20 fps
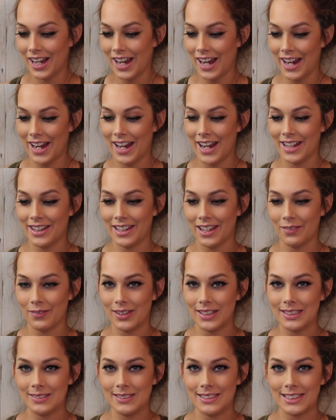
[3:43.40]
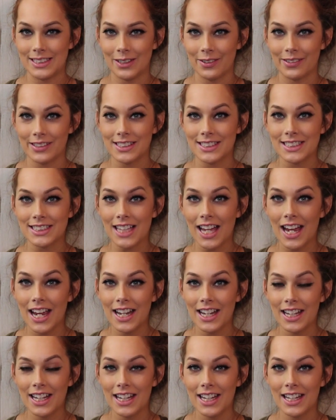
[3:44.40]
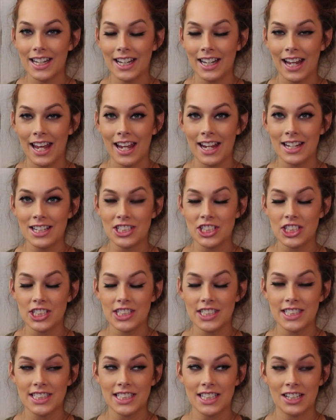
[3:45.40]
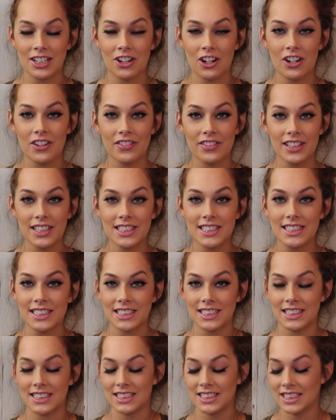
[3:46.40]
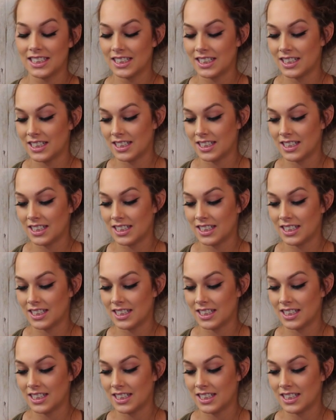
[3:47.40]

And that makes me so excited and anxious and nervous and